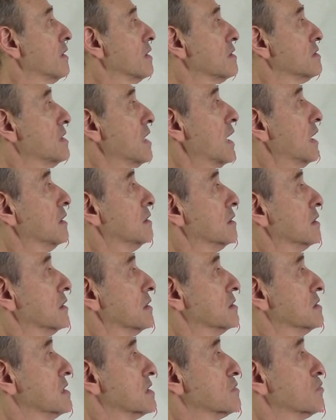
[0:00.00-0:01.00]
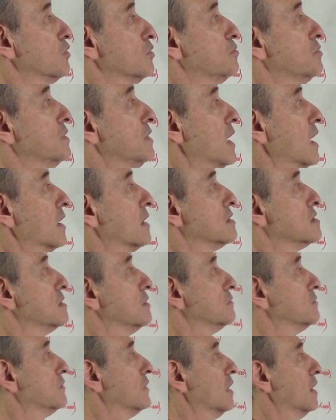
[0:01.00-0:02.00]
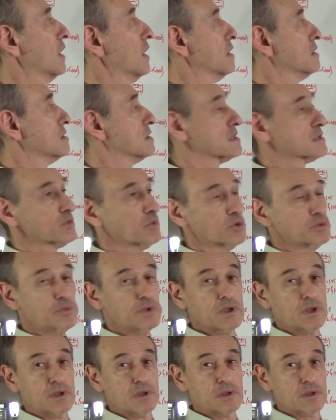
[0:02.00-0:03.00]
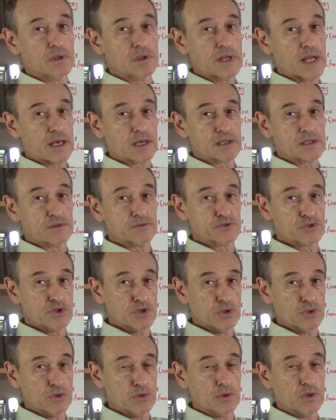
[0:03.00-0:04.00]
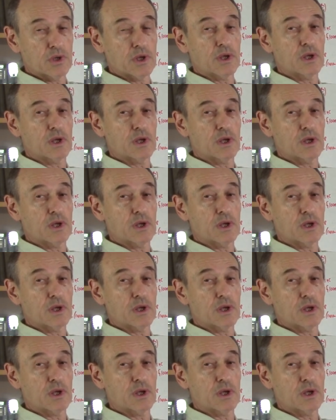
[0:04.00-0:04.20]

then this would be negative and this would be negative 2,